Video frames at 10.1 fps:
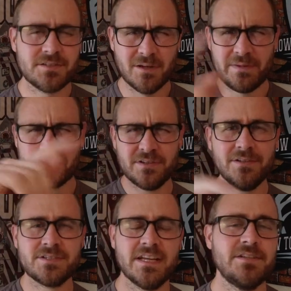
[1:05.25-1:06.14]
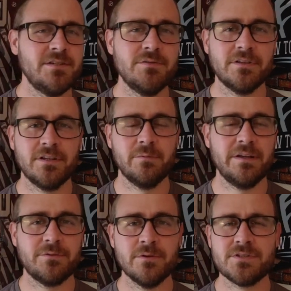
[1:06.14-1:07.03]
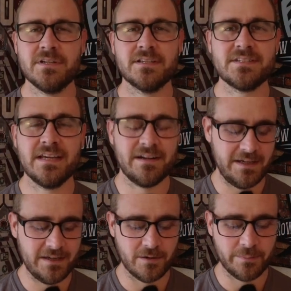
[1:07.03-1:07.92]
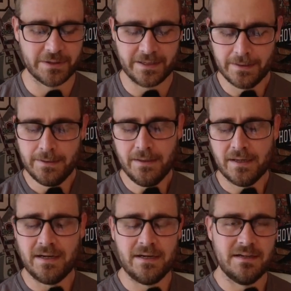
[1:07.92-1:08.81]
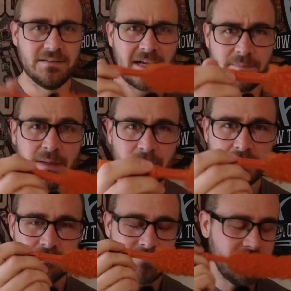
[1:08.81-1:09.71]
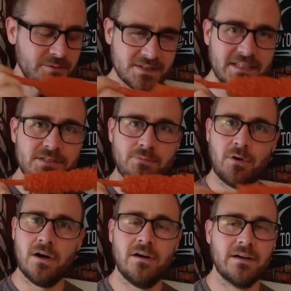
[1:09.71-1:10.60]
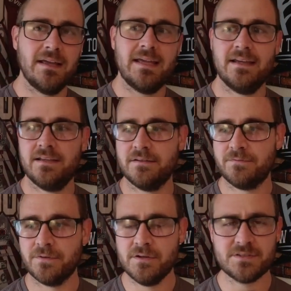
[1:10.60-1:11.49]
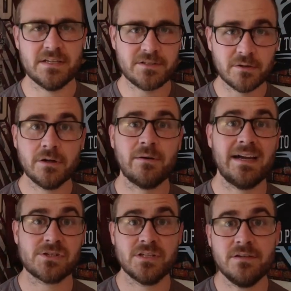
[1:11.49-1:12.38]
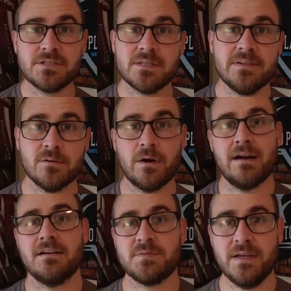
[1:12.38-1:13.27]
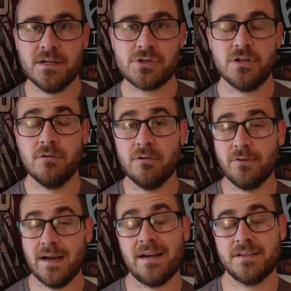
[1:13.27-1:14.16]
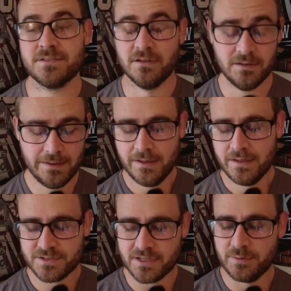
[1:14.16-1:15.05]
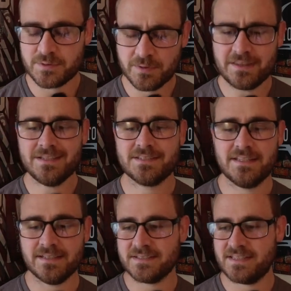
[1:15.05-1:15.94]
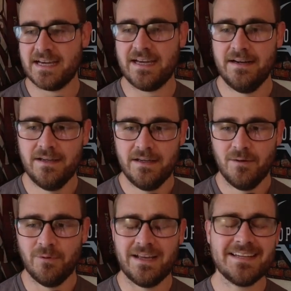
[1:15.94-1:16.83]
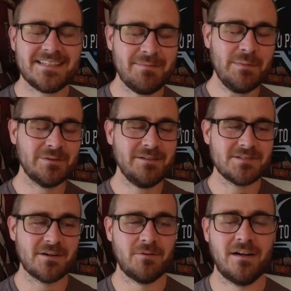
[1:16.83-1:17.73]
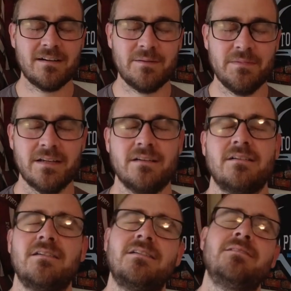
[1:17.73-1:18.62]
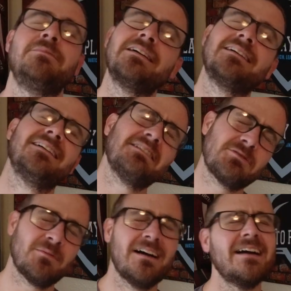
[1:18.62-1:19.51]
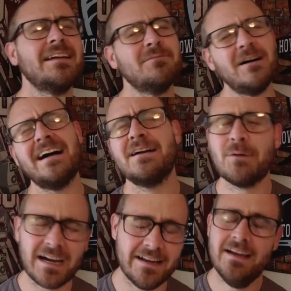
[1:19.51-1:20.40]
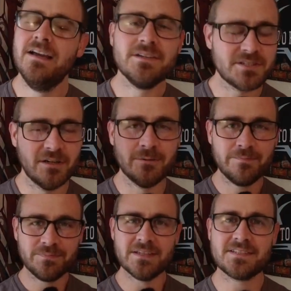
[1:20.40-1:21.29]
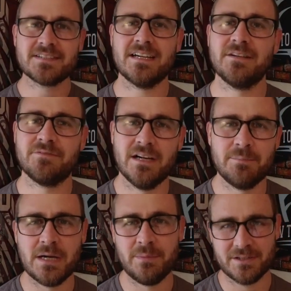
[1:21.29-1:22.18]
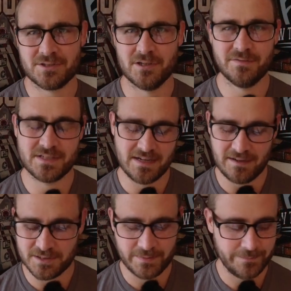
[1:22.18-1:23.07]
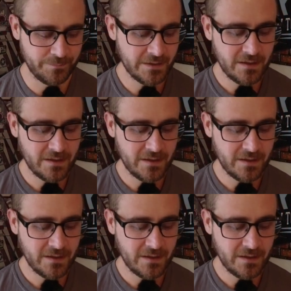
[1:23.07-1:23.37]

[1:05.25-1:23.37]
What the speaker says: So make sure that you stay tuned all the way through so you can see how to enter. But a lot of people use these wrong. And for those that don't know, I actually used to be the warehouse manager over at Exalt. So it's one of these things that when I see people use it wrong, I'm like, oh my gosh, why? So this is kind of a public service announcement.